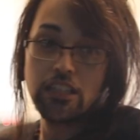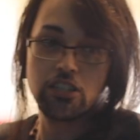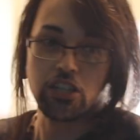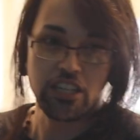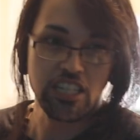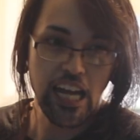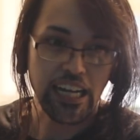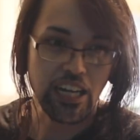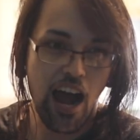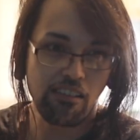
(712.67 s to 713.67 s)
to the
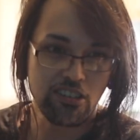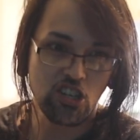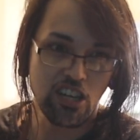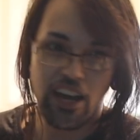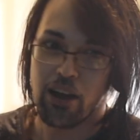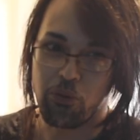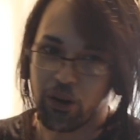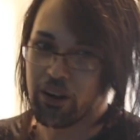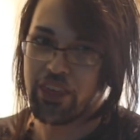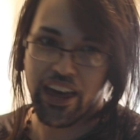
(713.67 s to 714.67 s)
technology
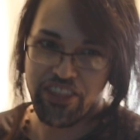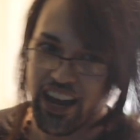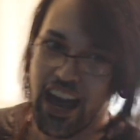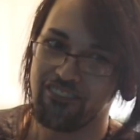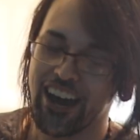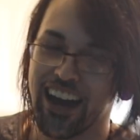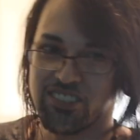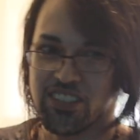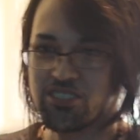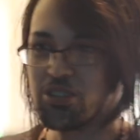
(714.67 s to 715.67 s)
that they have
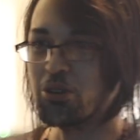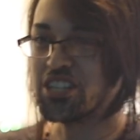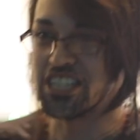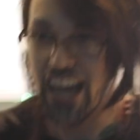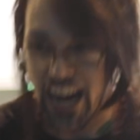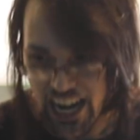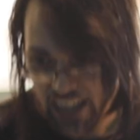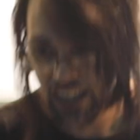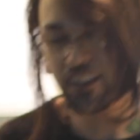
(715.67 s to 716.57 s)
access to today,